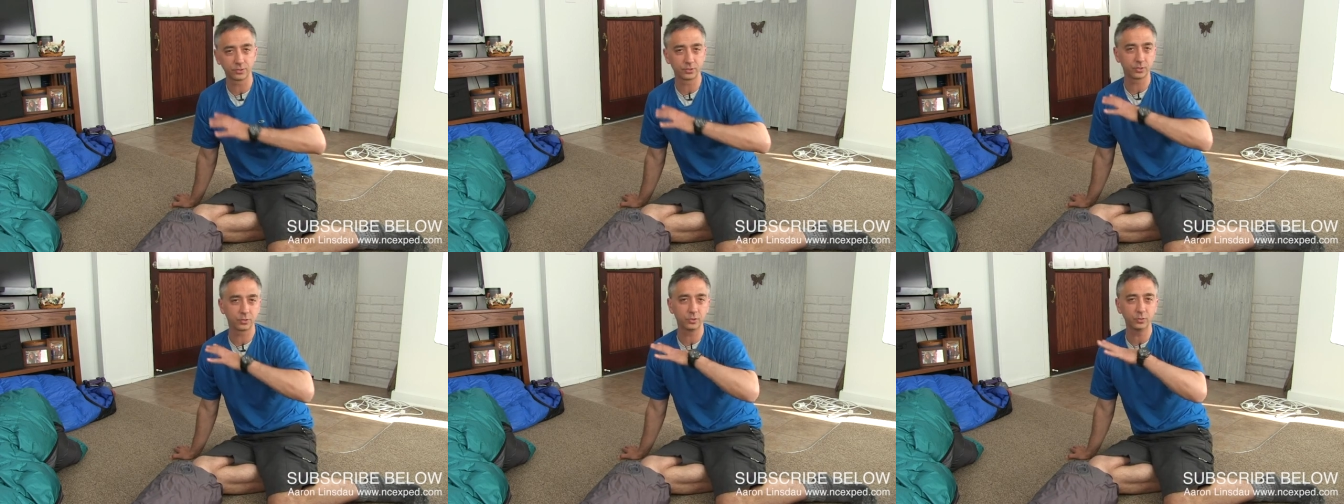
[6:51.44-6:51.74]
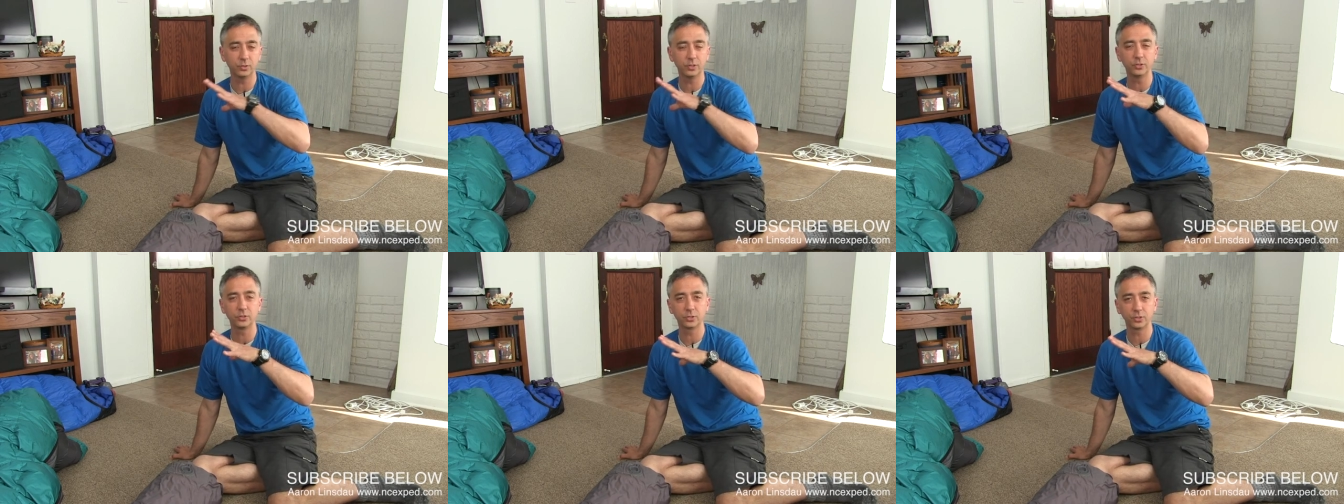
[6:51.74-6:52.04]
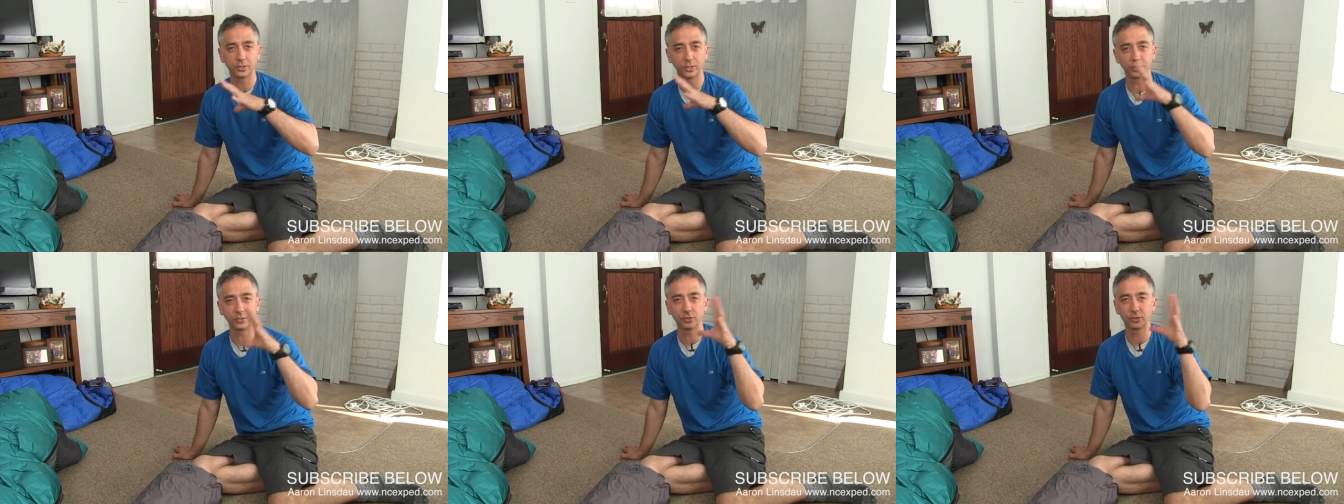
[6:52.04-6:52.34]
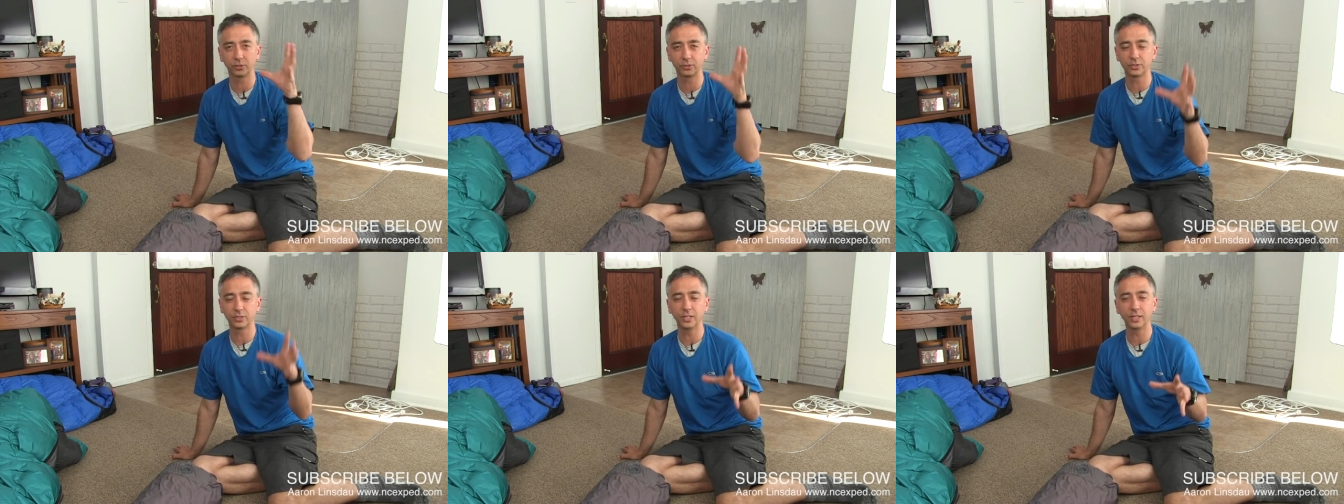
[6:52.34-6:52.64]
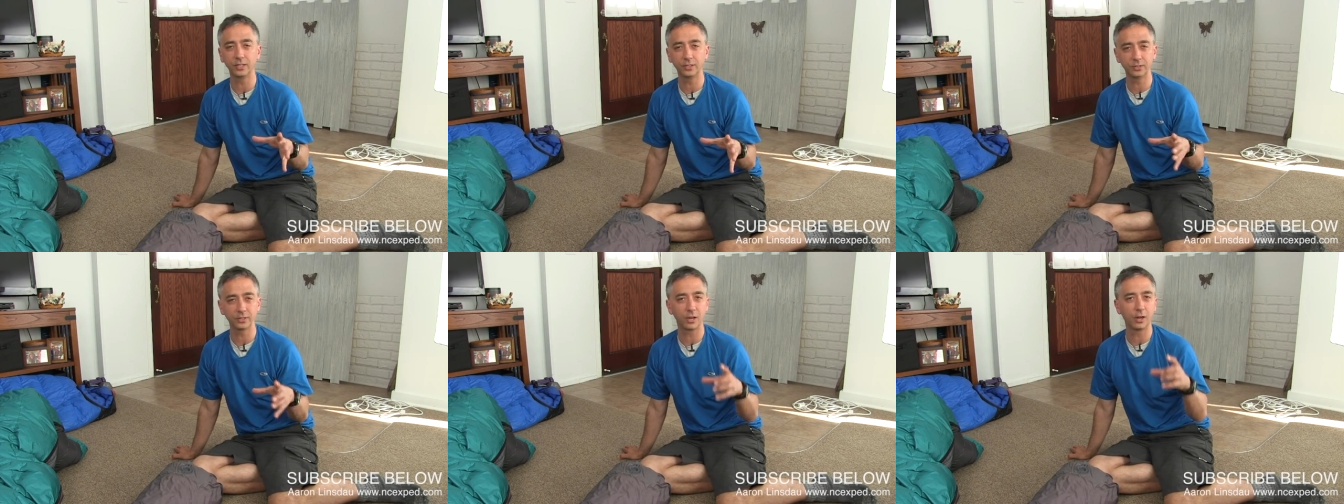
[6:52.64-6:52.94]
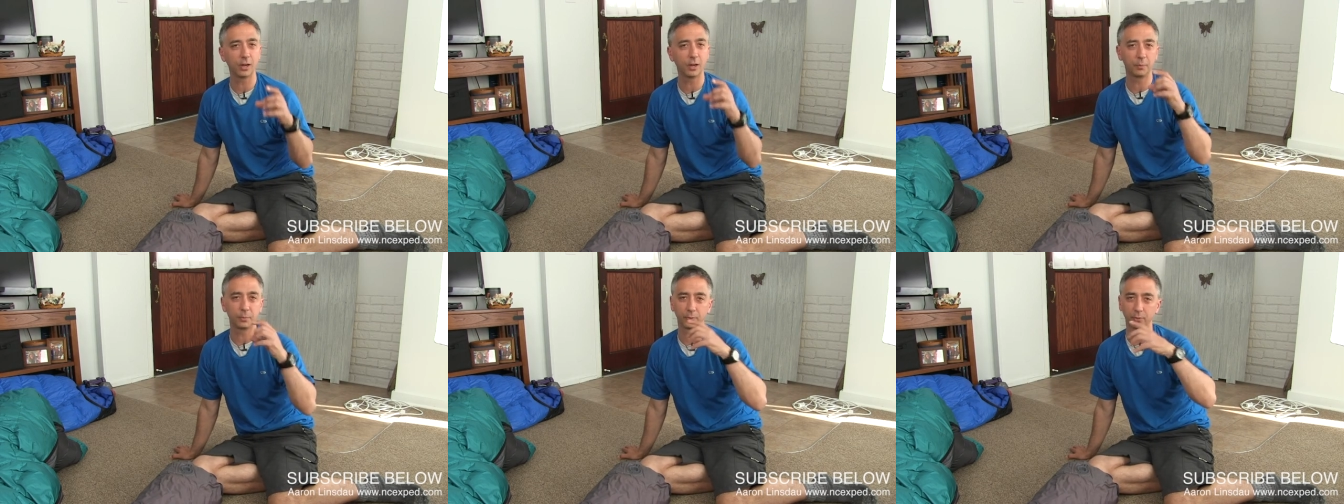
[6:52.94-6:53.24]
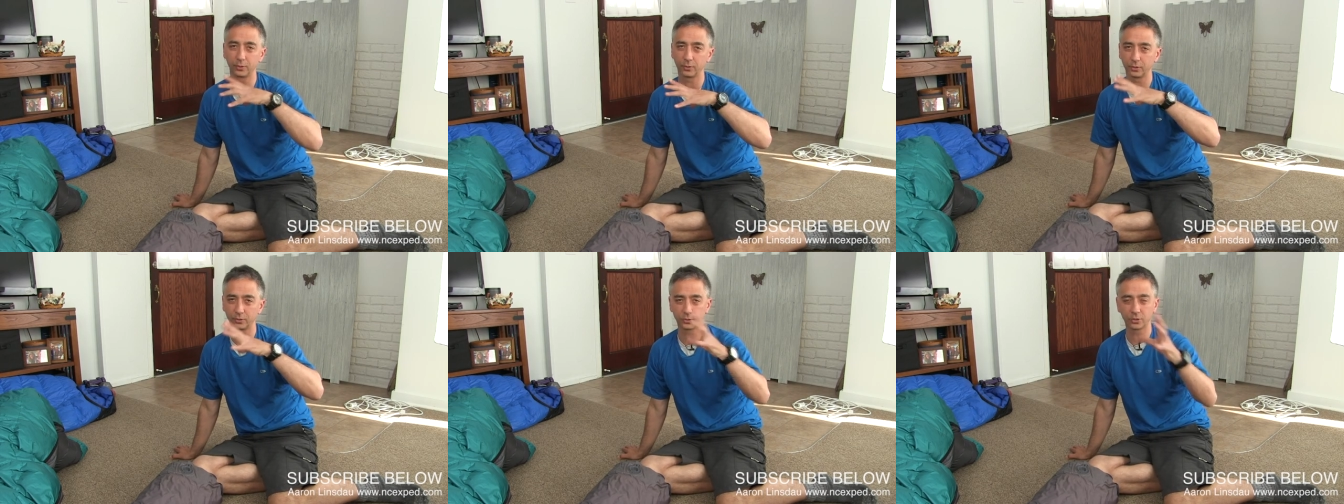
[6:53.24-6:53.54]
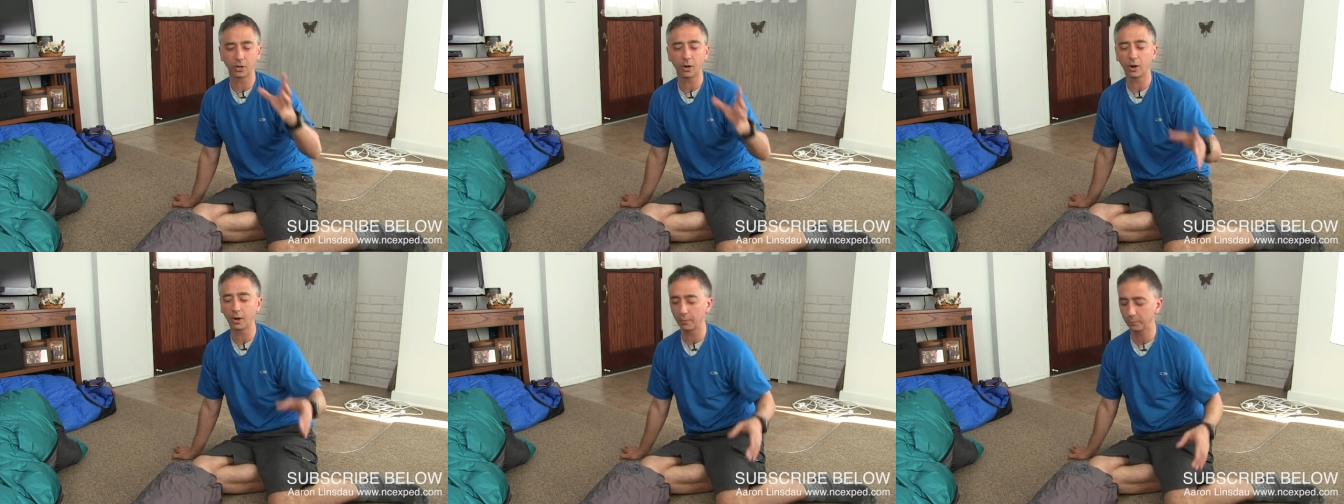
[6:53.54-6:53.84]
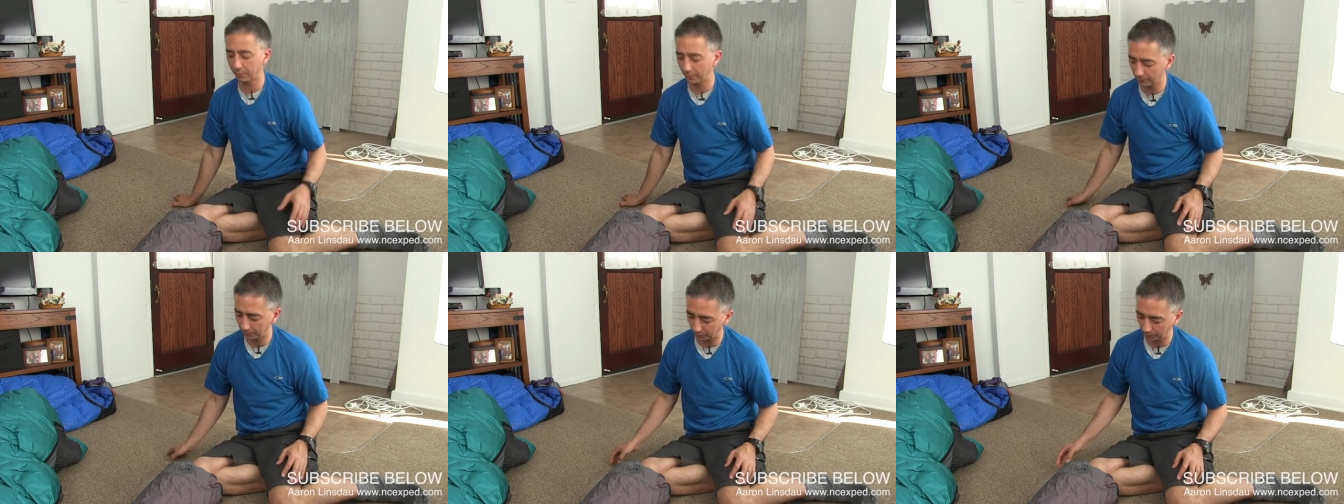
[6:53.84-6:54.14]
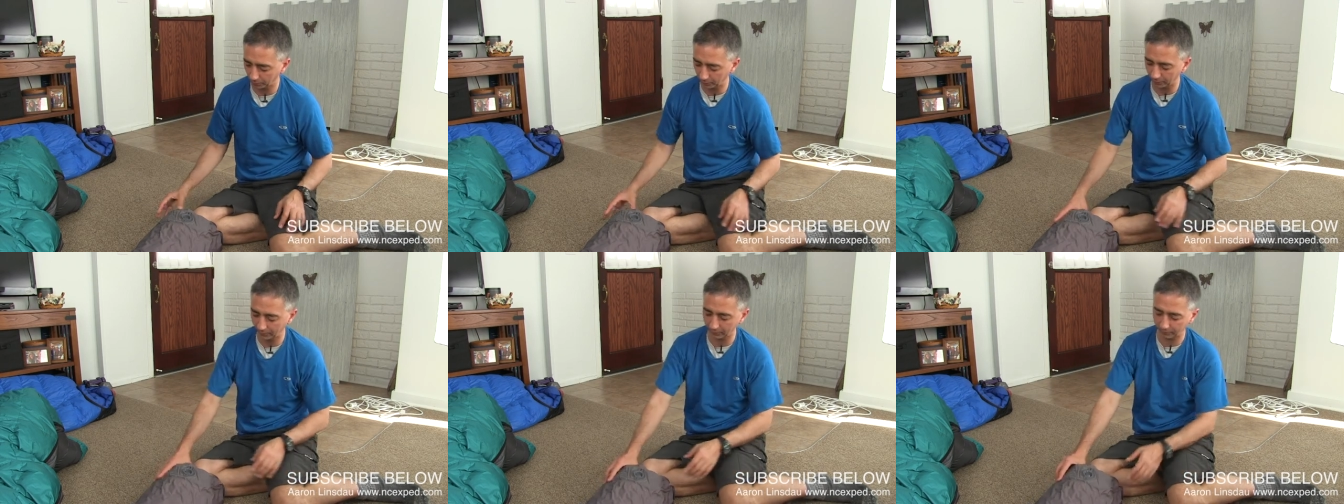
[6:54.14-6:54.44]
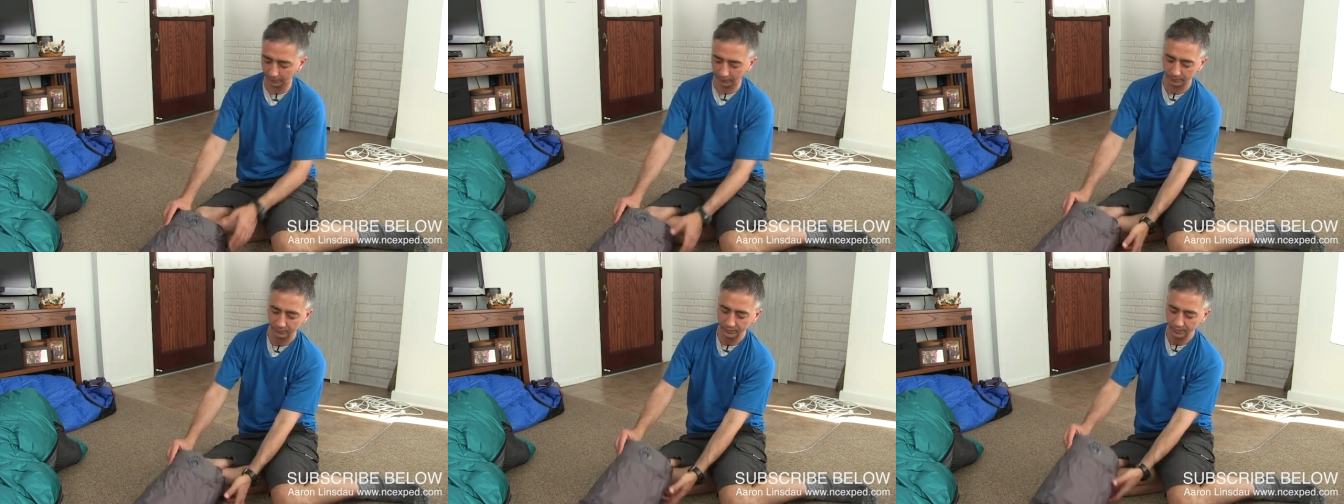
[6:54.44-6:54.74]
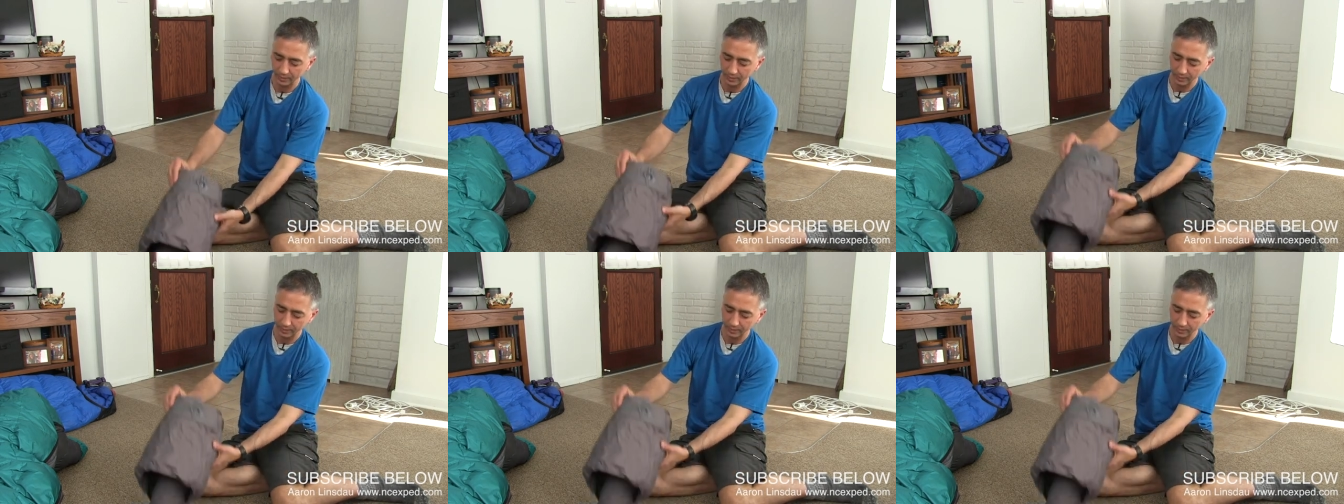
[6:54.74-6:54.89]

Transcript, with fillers: as soon as you get your tent up or your tarp up or whatever,